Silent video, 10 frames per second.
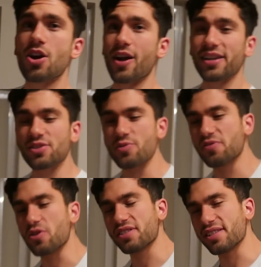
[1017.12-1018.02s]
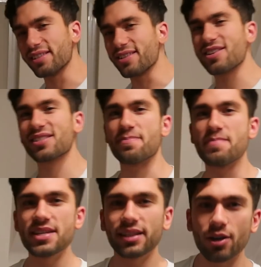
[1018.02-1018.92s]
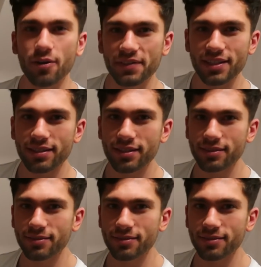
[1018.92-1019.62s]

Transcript: All right, so we've got to the last meal.